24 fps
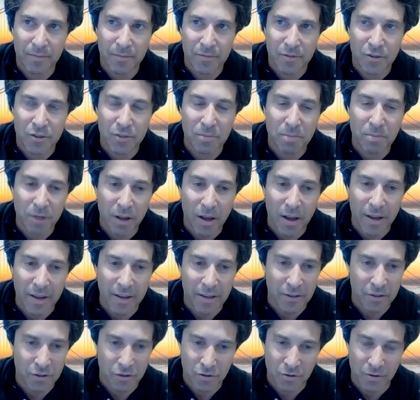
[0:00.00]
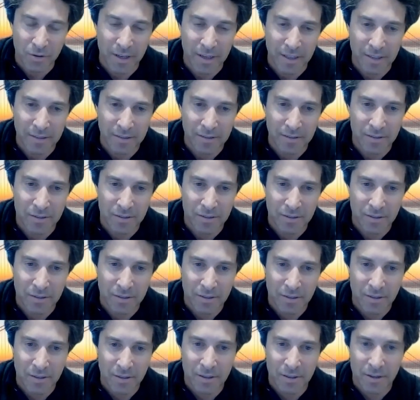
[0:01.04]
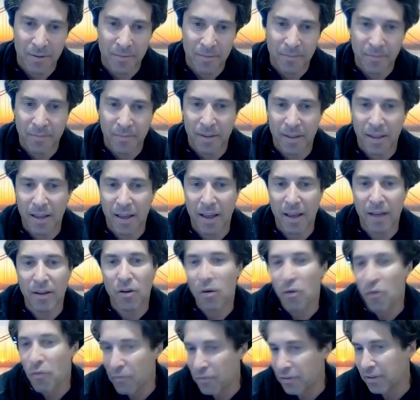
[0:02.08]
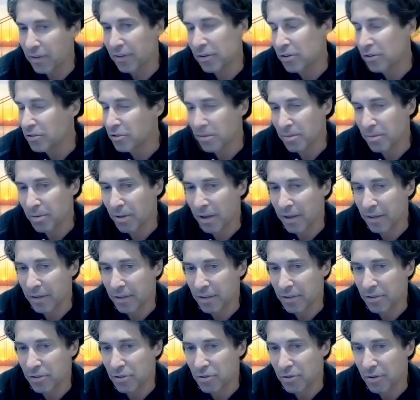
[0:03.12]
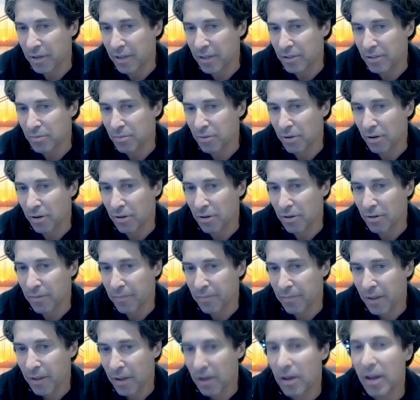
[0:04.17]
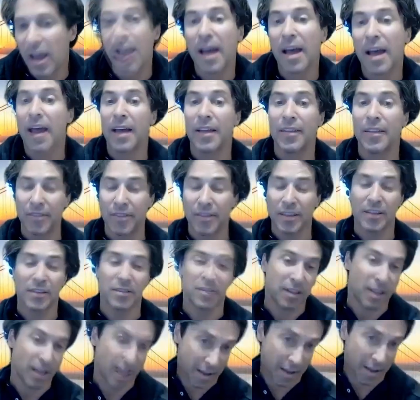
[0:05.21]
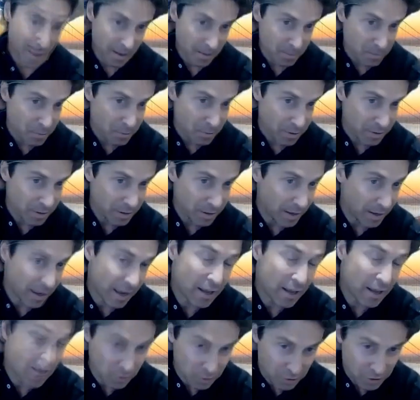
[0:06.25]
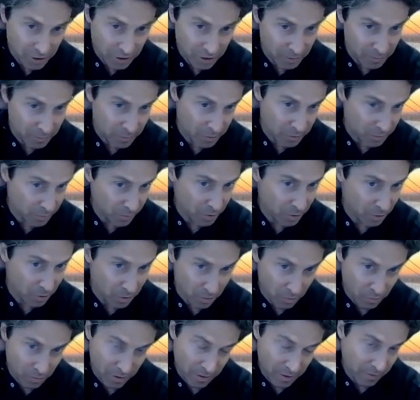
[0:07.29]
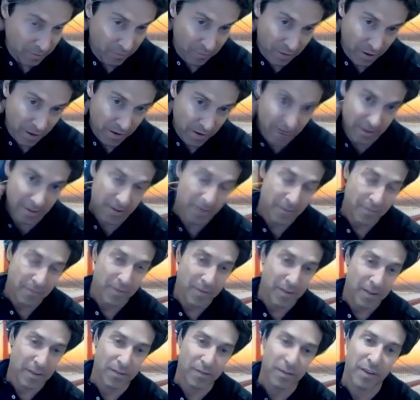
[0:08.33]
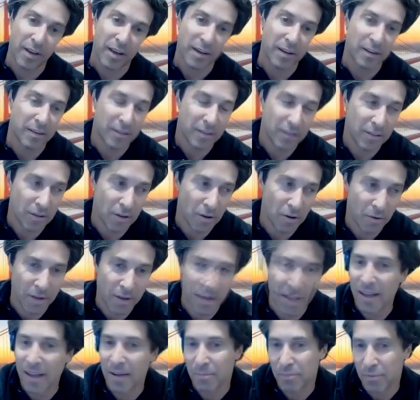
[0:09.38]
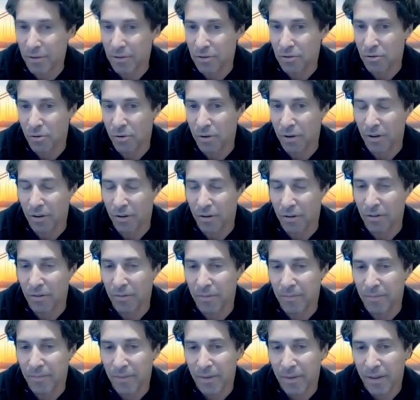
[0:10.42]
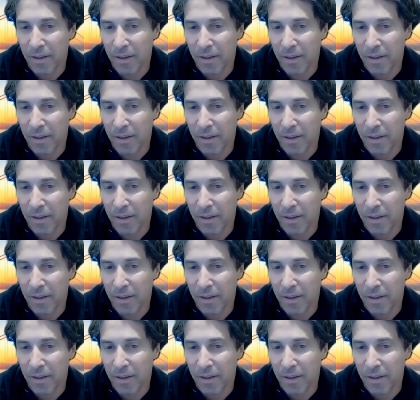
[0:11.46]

supply constraints, and hopefully those supply constraints will, and things like input, like energy, which we all agree the Fed, can't print oil.